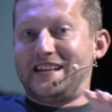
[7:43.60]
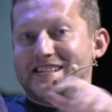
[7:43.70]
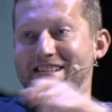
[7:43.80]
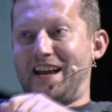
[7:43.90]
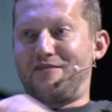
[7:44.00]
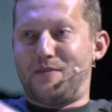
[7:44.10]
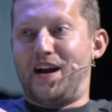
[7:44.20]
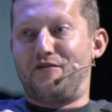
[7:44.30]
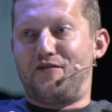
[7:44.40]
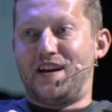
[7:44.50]
please save
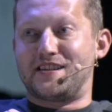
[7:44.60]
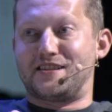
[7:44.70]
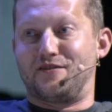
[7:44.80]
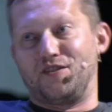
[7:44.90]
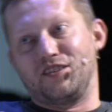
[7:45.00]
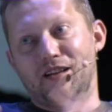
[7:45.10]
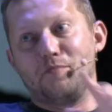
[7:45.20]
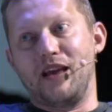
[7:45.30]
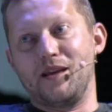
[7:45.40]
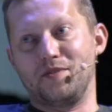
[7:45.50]
my festival,
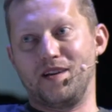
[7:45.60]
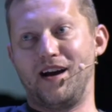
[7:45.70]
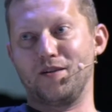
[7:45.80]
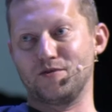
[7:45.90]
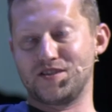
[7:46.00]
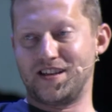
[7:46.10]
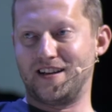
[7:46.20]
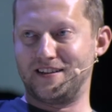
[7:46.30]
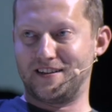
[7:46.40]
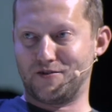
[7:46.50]
then maybe I will
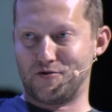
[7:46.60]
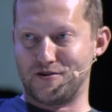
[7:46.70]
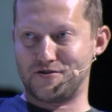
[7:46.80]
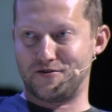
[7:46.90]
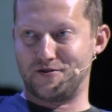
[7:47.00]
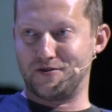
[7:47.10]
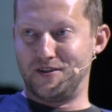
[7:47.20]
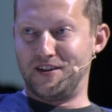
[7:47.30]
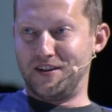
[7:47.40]
send it across to you.